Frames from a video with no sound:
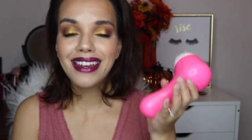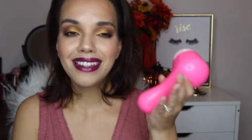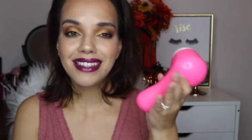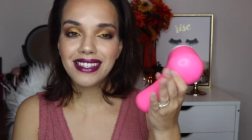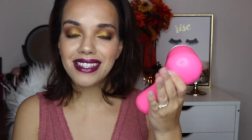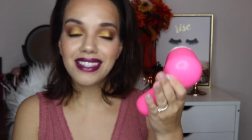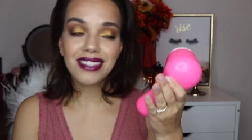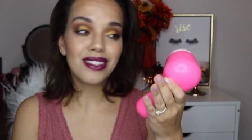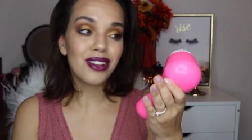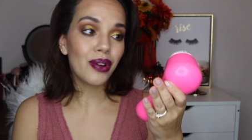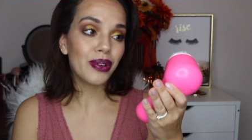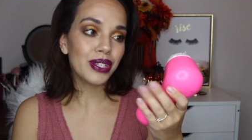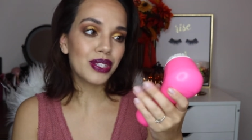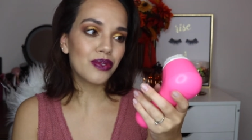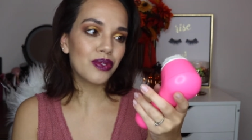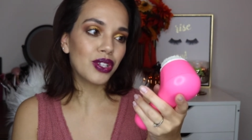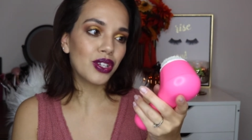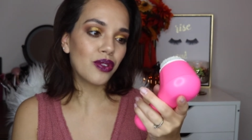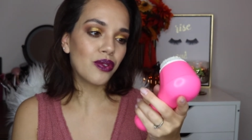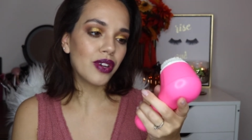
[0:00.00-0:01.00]
This is always
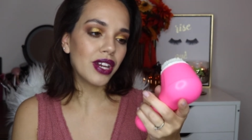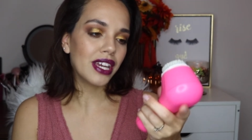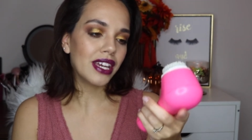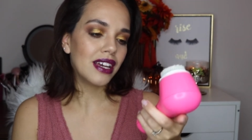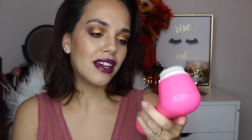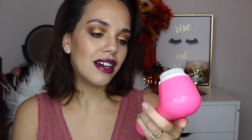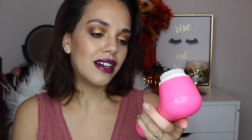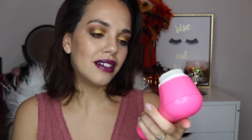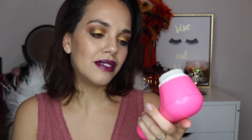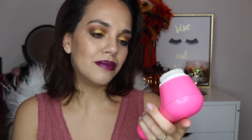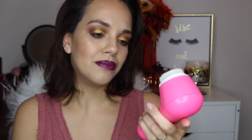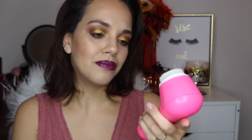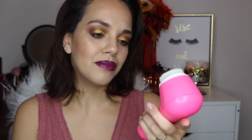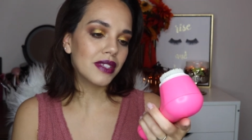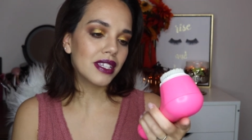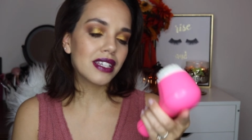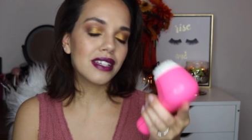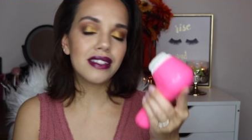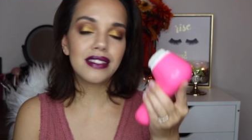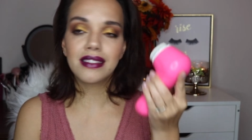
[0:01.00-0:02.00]
really great
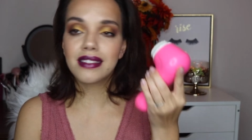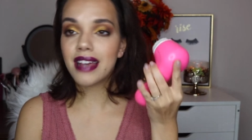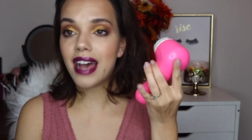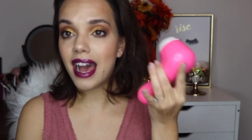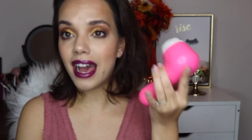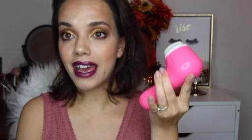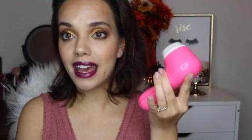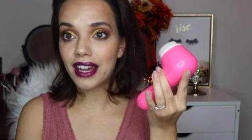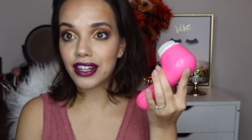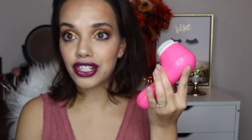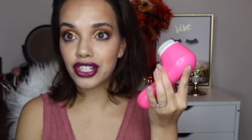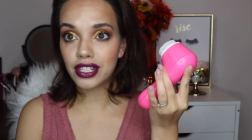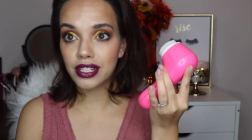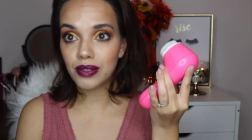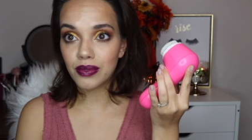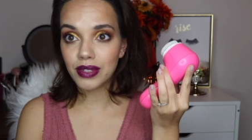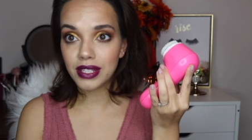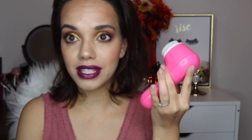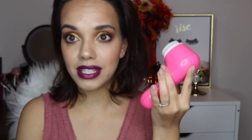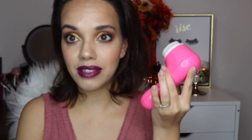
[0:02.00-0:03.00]
because I actually
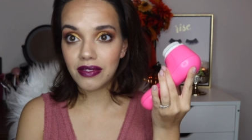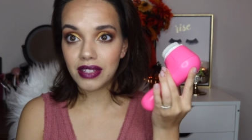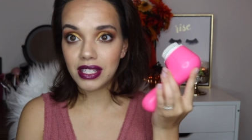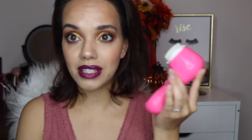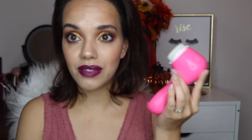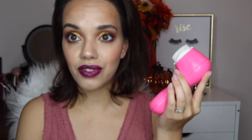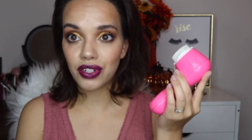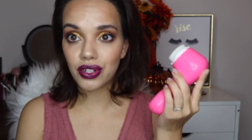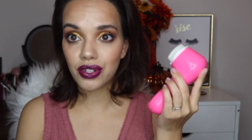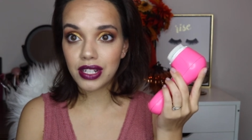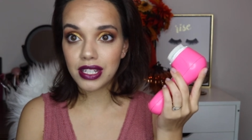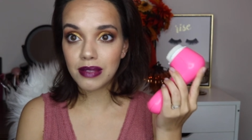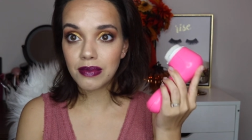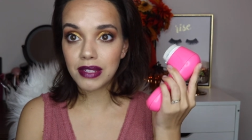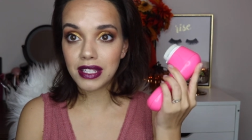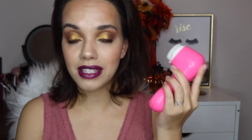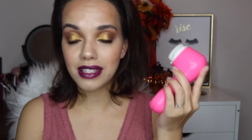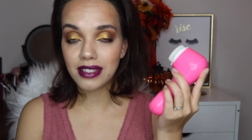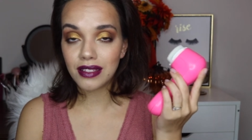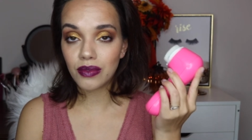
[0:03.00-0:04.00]
received this for
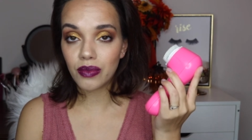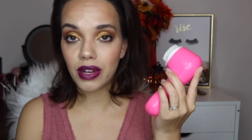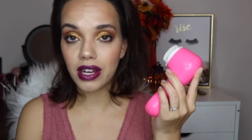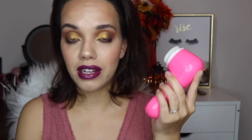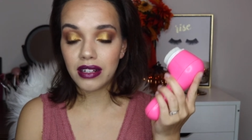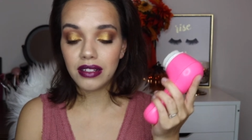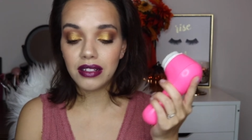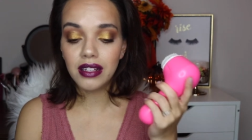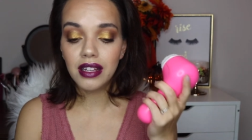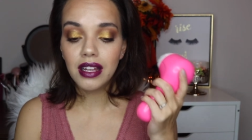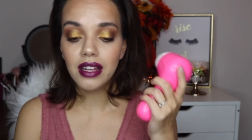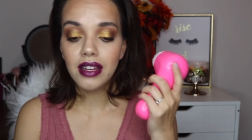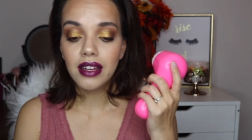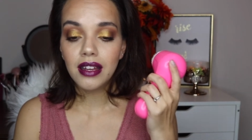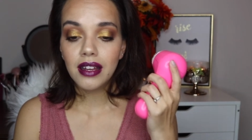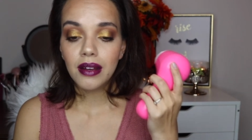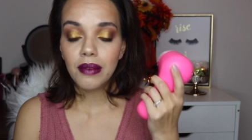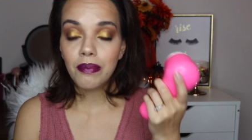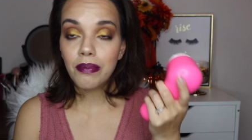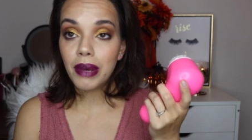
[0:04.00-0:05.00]
Christmas as well.
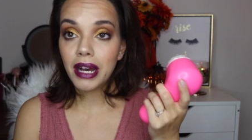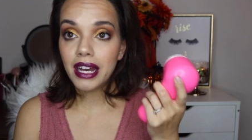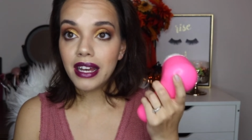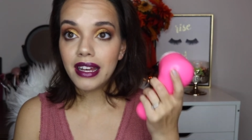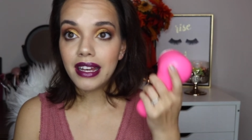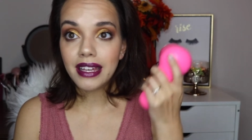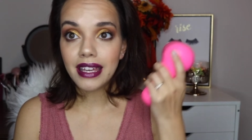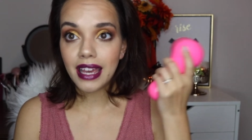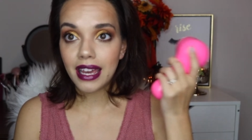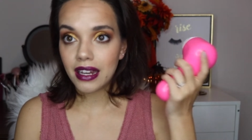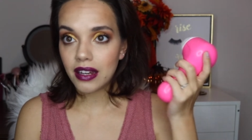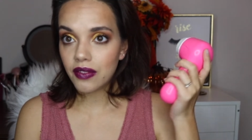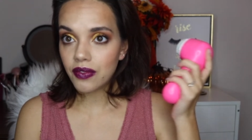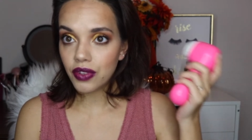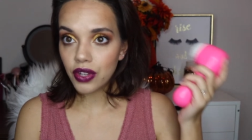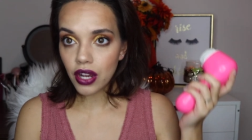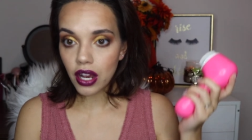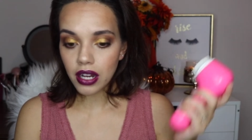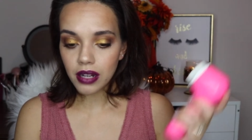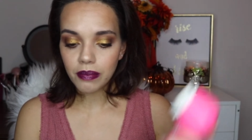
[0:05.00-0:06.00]
But again, if
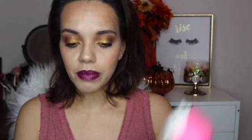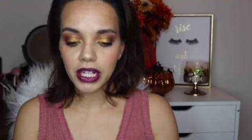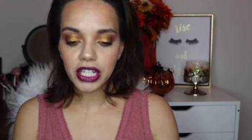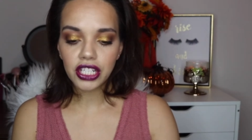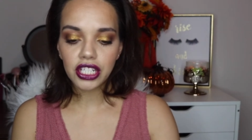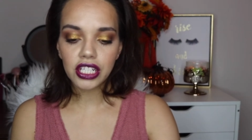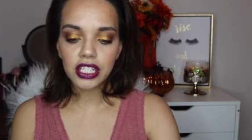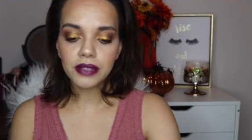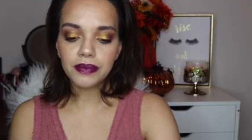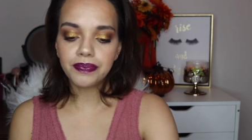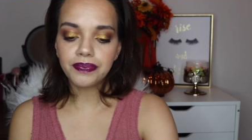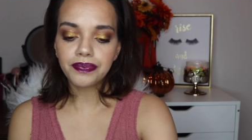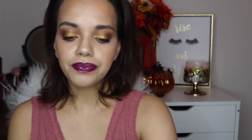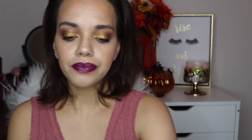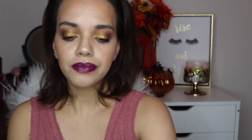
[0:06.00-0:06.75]
you're on a budget,